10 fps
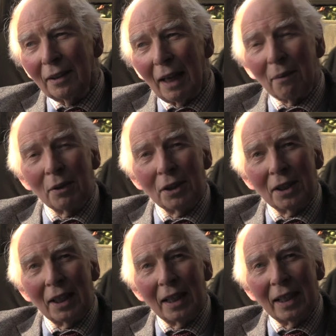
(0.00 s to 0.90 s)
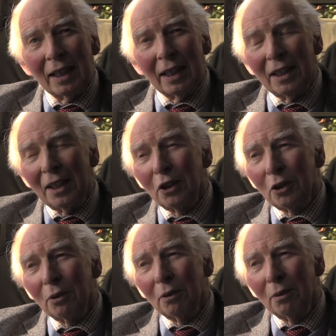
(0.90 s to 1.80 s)
That was the
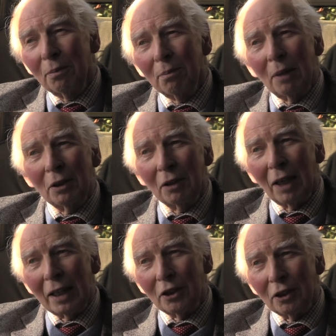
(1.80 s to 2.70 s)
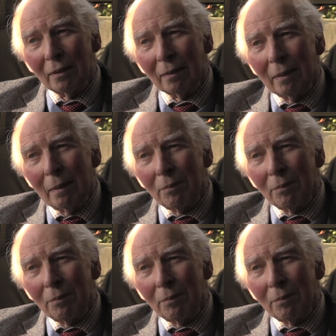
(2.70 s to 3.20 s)
initial motivation.